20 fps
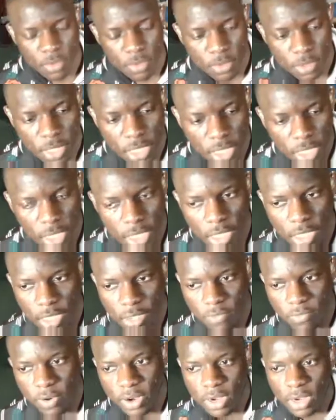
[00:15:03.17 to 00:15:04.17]
Yeah,
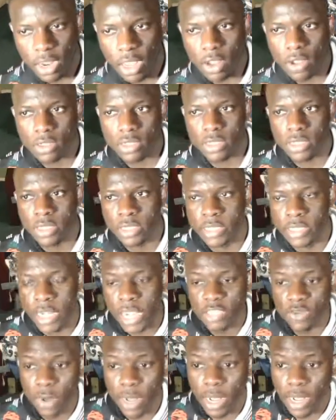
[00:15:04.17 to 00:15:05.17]
right now.
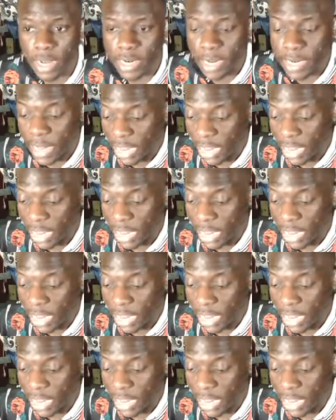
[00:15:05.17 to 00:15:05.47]
That's why